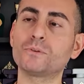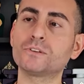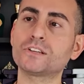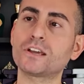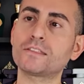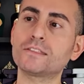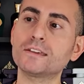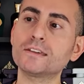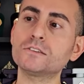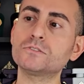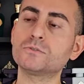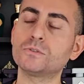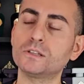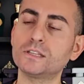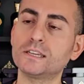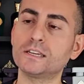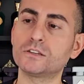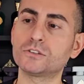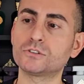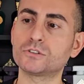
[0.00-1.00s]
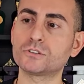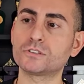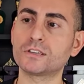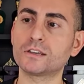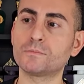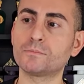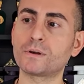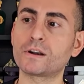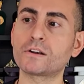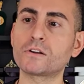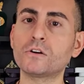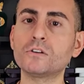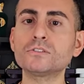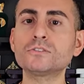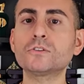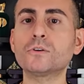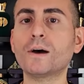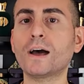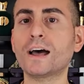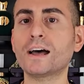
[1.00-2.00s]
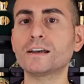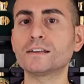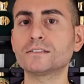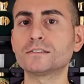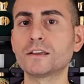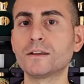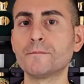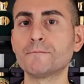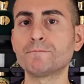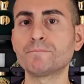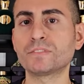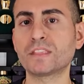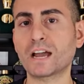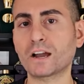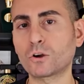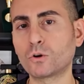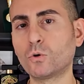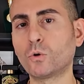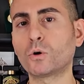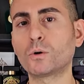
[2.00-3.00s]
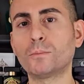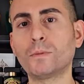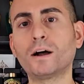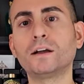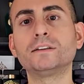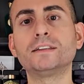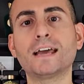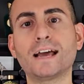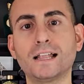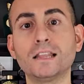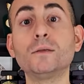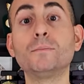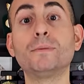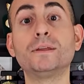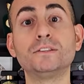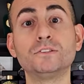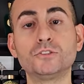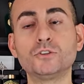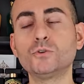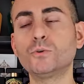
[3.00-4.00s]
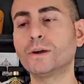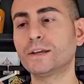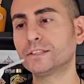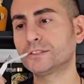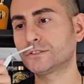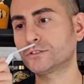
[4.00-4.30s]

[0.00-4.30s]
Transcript: which I think is really interesting, but it also has that gourmand element to it.